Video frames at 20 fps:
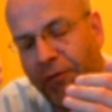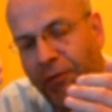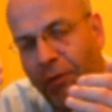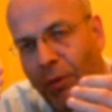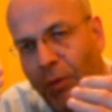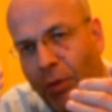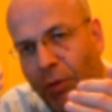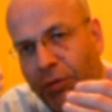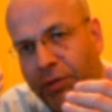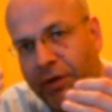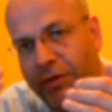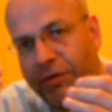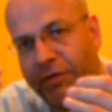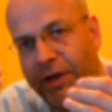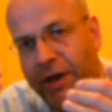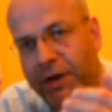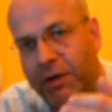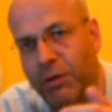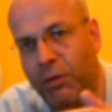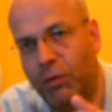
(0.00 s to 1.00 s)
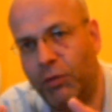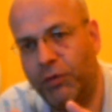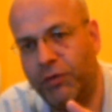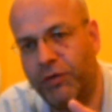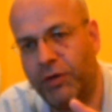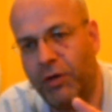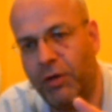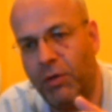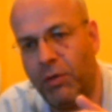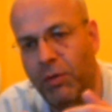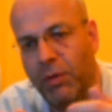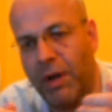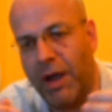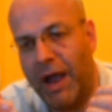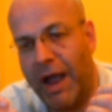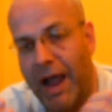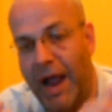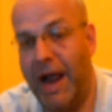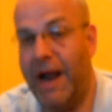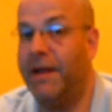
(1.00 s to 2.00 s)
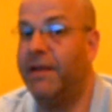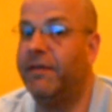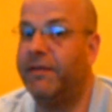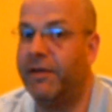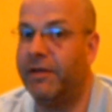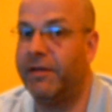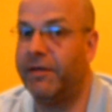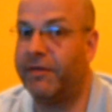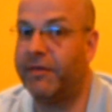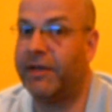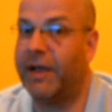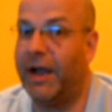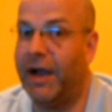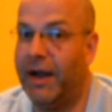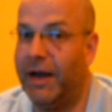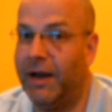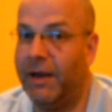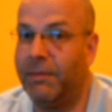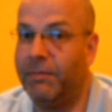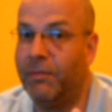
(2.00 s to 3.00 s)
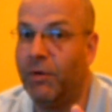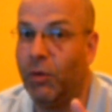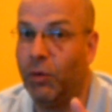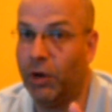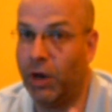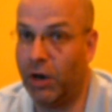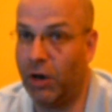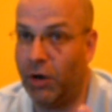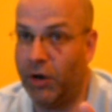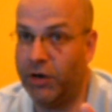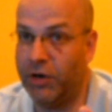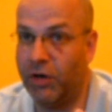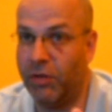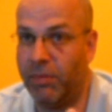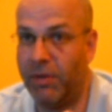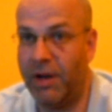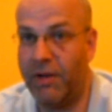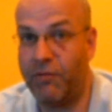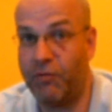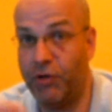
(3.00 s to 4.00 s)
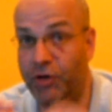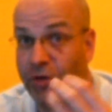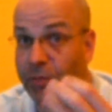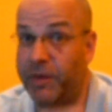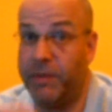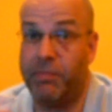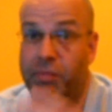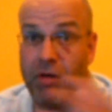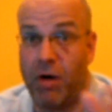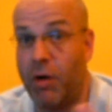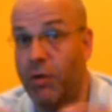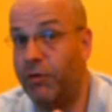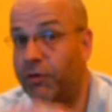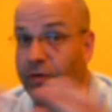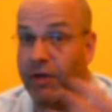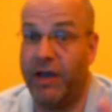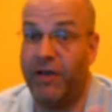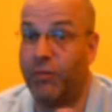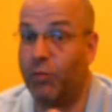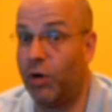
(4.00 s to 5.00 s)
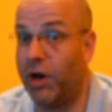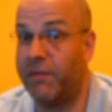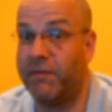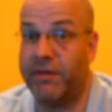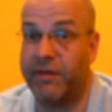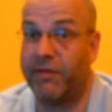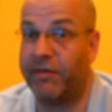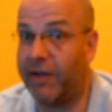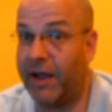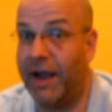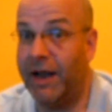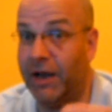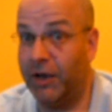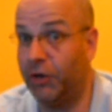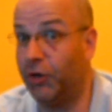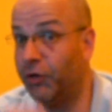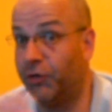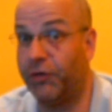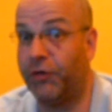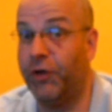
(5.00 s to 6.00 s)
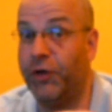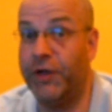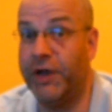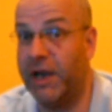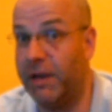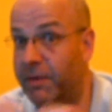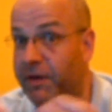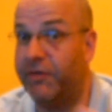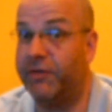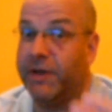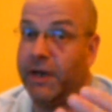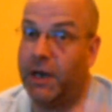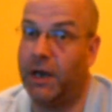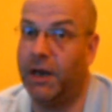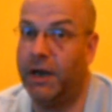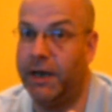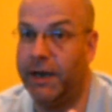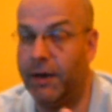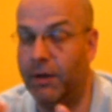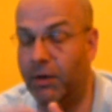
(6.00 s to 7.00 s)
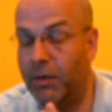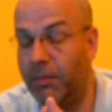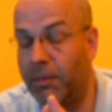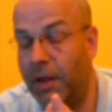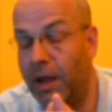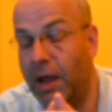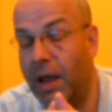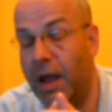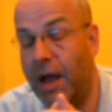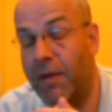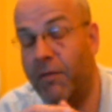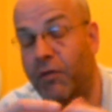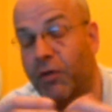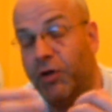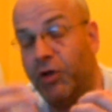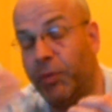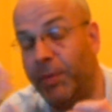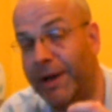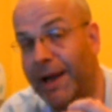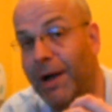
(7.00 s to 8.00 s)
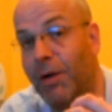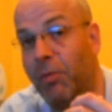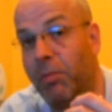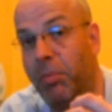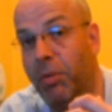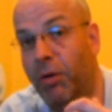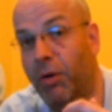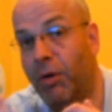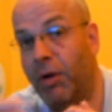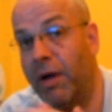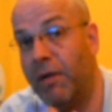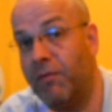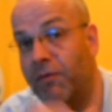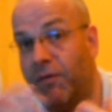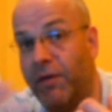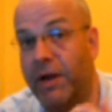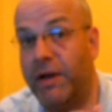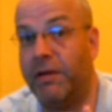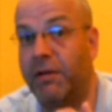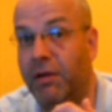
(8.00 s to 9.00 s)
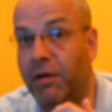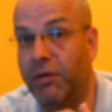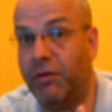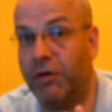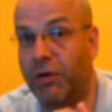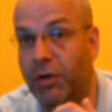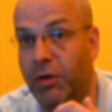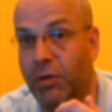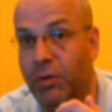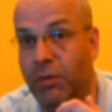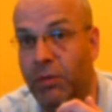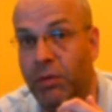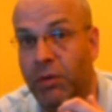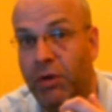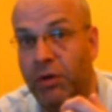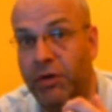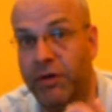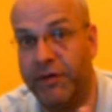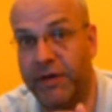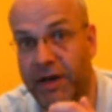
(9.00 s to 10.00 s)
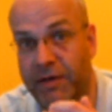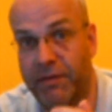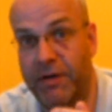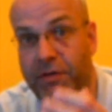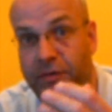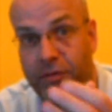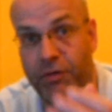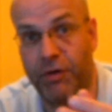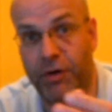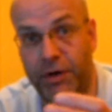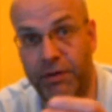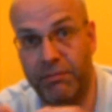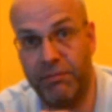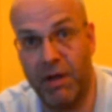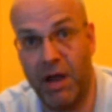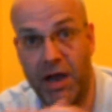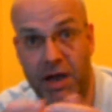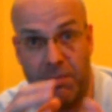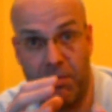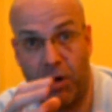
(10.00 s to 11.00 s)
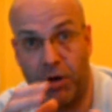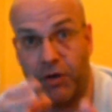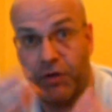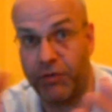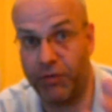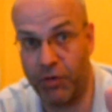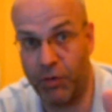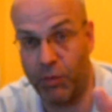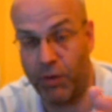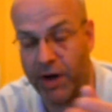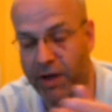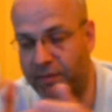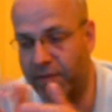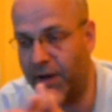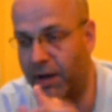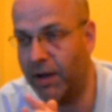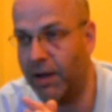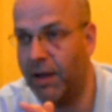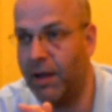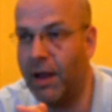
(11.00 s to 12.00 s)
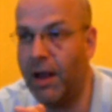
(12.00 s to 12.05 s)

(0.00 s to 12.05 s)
for the signal to enter the scaler or the line doubler, for it to be processed, whatever the scaler does to the image to clean it up, and for it to be output and fed to your TV screen, your monitor or whatever.